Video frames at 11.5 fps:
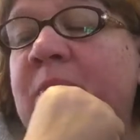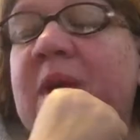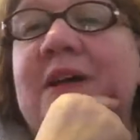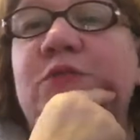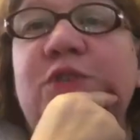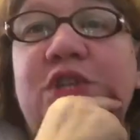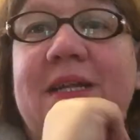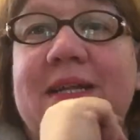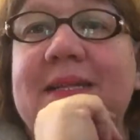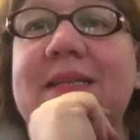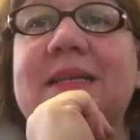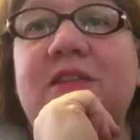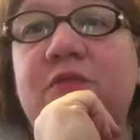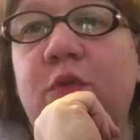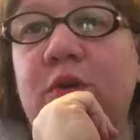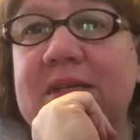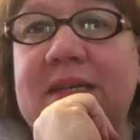gosh, we should hit at least
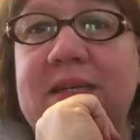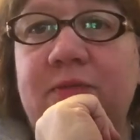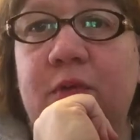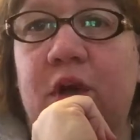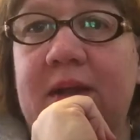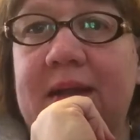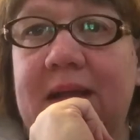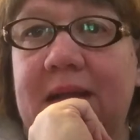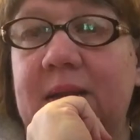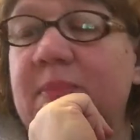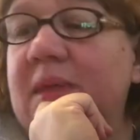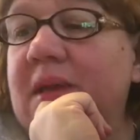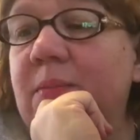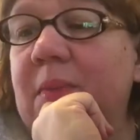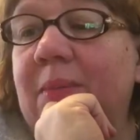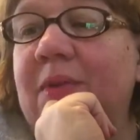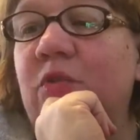14 on it. And I'm thinking
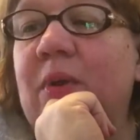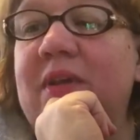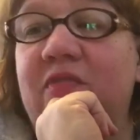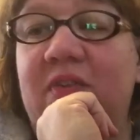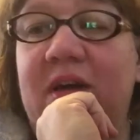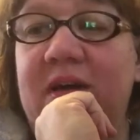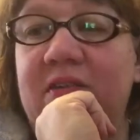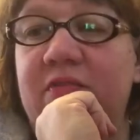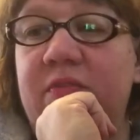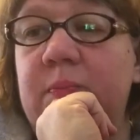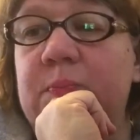maybe 25